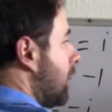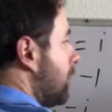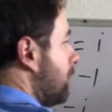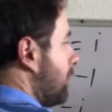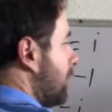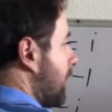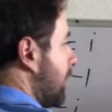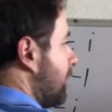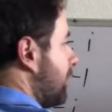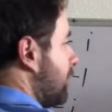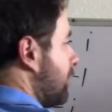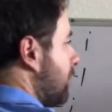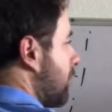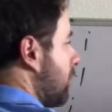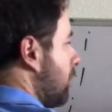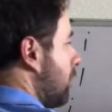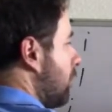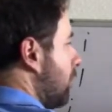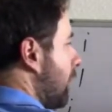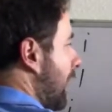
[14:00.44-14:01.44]
Plus
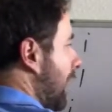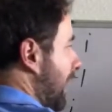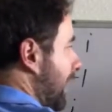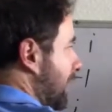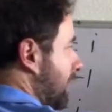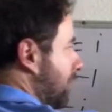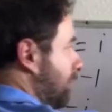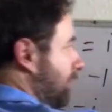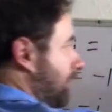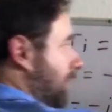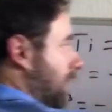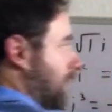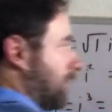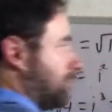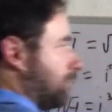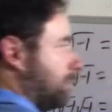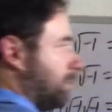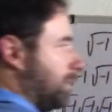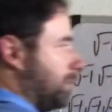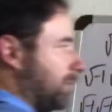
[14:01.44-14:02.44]
2, I to the
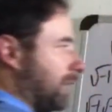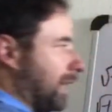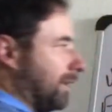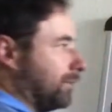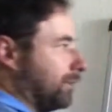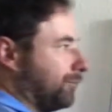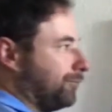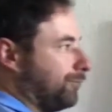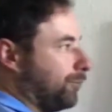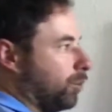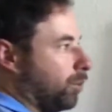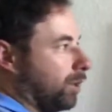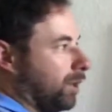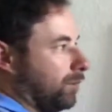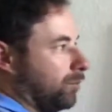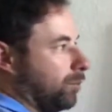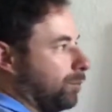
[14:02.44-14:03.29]
5th. Remember, every 4 it